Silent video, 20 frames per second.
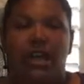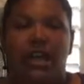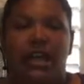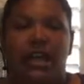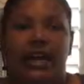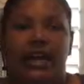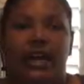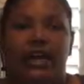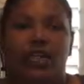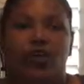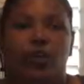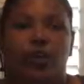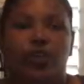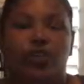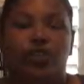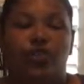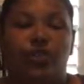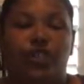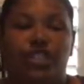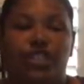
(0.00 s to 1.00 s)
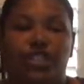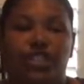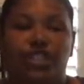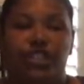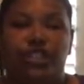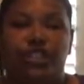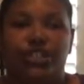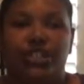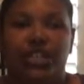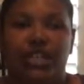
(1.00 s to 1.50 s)
and with your
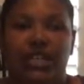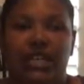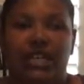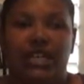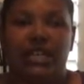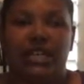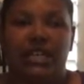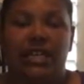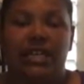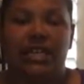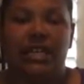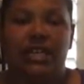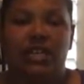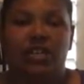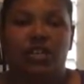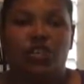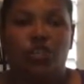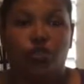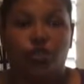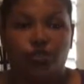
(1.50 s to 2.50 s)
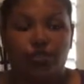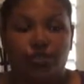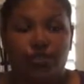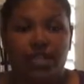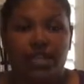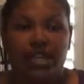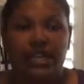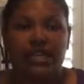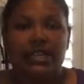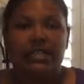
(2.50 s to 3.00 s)
teachers in social
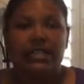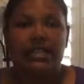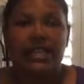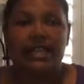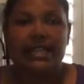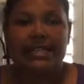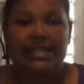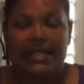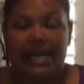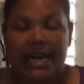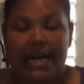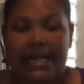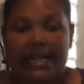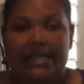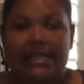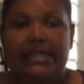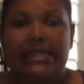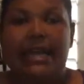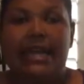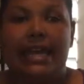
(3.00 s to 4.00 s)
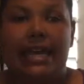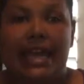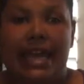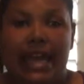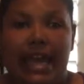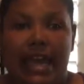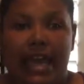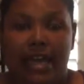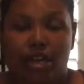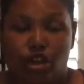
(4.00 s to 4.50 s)
studies, science,
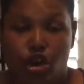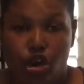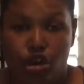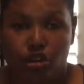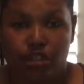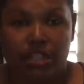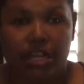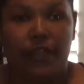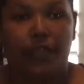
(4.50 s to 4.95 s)
and art.